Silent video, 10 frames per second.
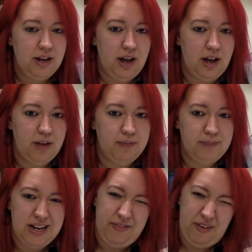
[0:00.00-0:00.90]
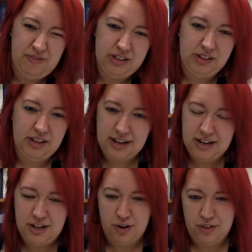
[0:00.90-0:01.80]
And if I'm feeling like
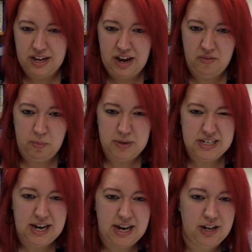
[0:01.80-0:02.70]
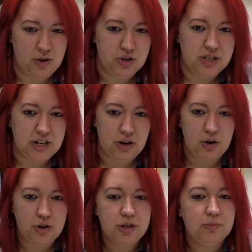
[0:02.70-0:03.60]
it, they can have a piece of candy or a sticker
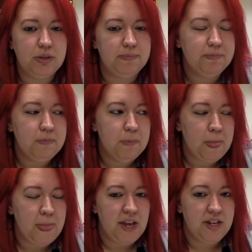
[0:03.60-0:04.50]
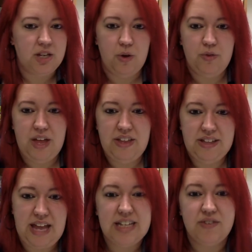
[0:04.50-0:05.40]
or something. So they
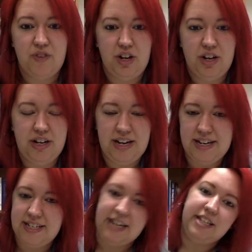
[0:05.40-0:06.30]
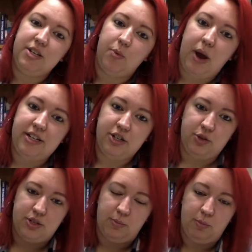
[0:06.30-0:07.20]
think that's fun, and it's an easy way to do
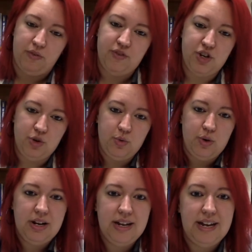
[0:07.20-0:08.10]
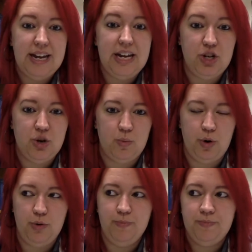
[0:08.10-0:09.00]
some review in your
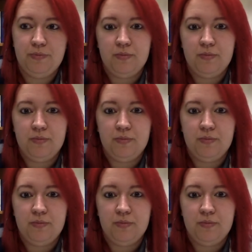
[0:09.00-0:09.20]
room.